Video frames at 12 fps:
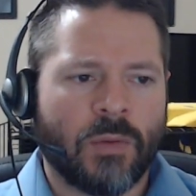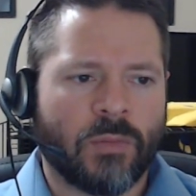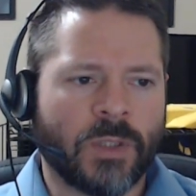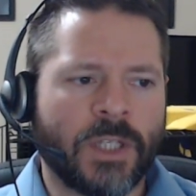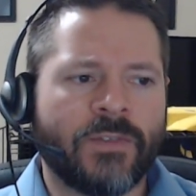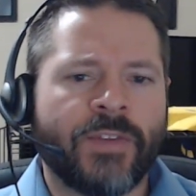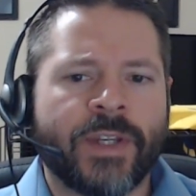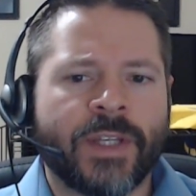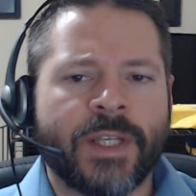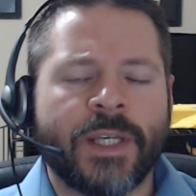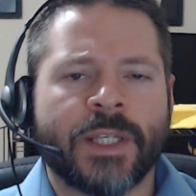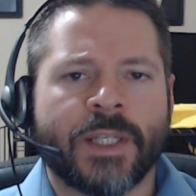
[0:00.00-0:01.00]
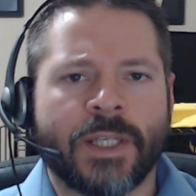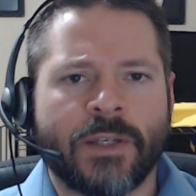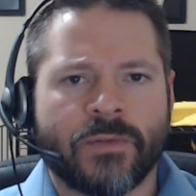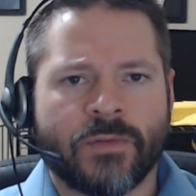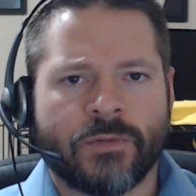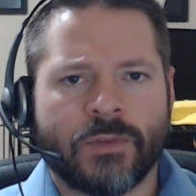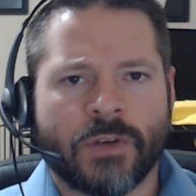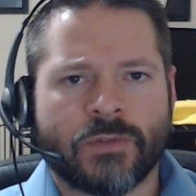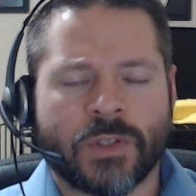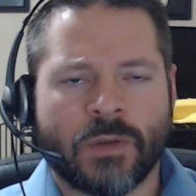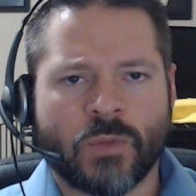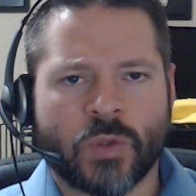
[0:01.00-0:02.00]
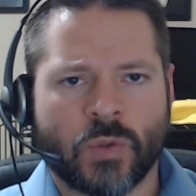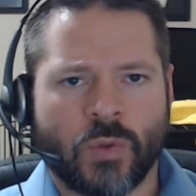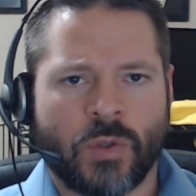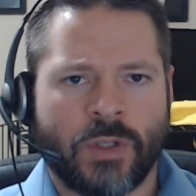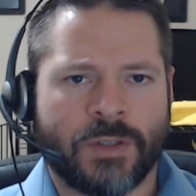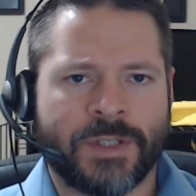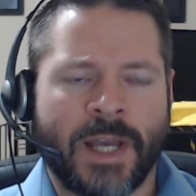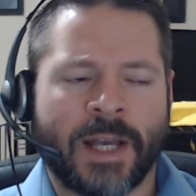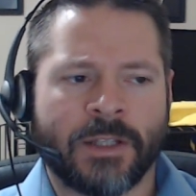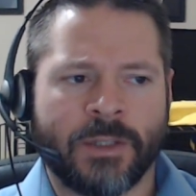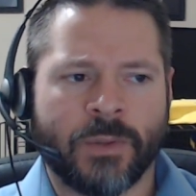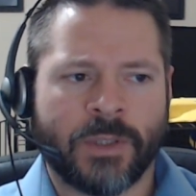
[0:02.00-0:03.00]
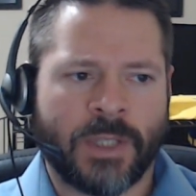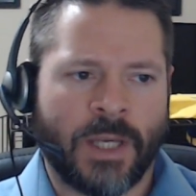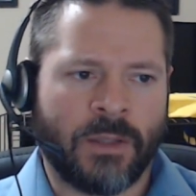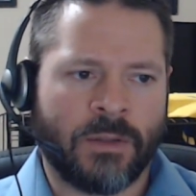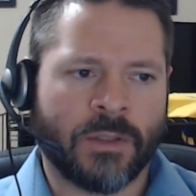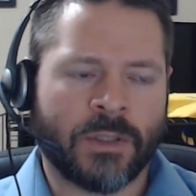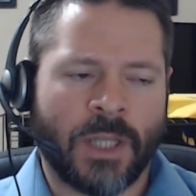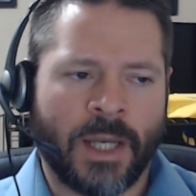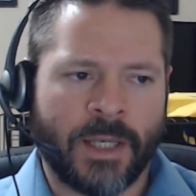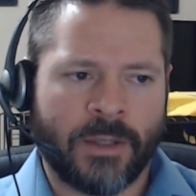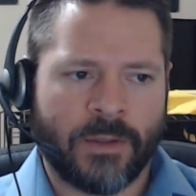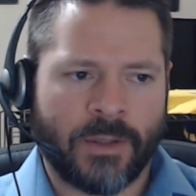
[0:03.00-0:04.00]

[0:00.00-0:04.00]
believed in a deity of some sort. And exactly what that looked like,